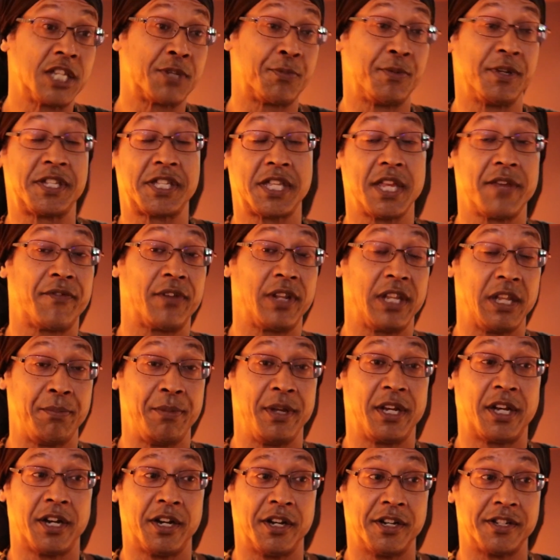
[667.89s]

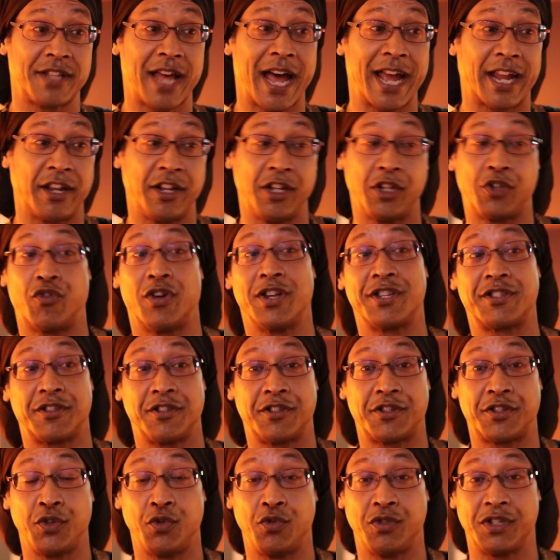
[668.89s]
specifically because I could address
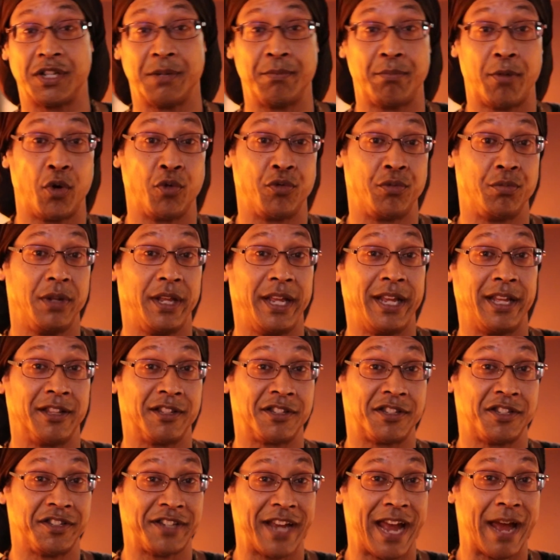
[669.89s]
the students in both
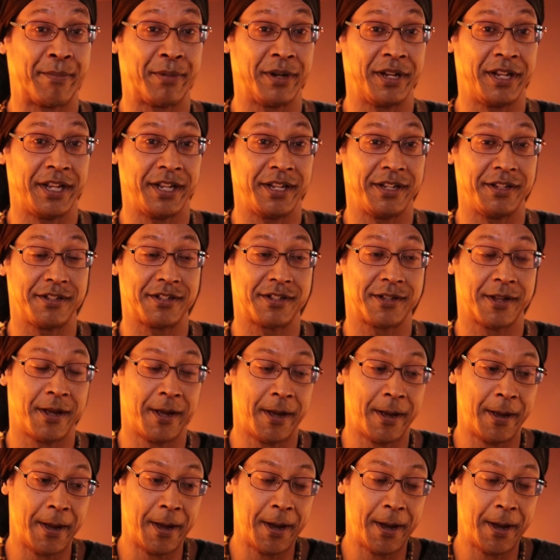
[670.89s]
English and Japanese.